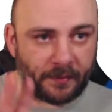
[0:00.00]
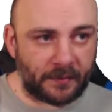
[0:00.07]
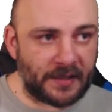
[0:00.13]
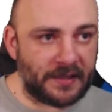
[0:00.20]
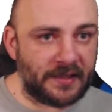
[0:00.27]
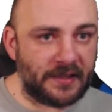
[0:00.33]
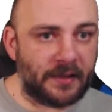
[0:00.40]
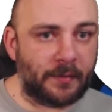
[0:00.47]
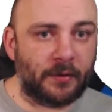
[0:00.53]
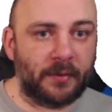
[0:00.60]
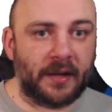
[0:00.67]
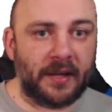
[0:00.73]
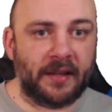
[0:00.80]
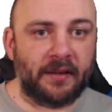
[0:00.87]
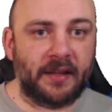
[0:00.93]
TTW will
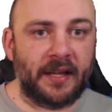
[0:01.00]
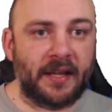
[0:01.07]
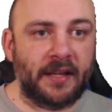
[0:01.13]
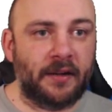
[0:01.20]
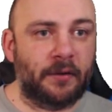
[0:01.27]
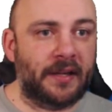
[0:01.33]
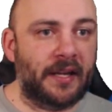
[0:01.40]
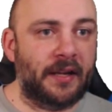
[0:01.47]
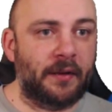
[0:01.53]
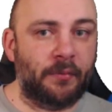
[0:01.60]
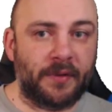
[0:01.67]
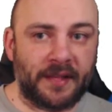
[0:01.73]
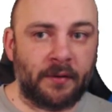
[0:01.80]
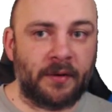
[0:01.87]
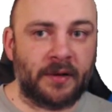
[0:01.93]
handle it a-okay
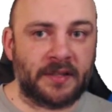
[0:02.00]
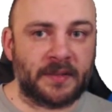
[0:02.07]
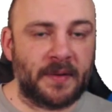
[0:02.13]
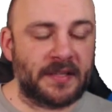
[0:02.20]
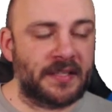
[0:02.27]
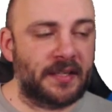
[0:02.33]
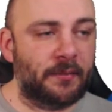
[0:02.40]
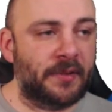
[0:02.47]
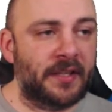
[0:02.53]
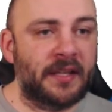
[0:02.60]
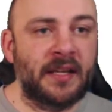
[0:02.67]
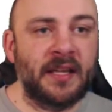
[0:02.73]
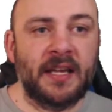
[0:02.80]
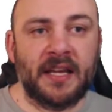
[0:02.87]
without us messing with it.